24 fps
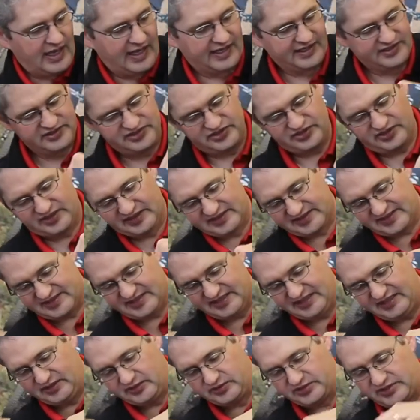And as you can
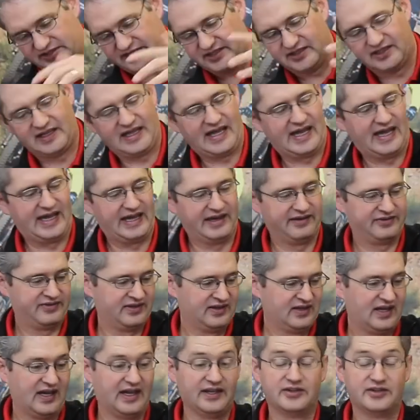see, you still have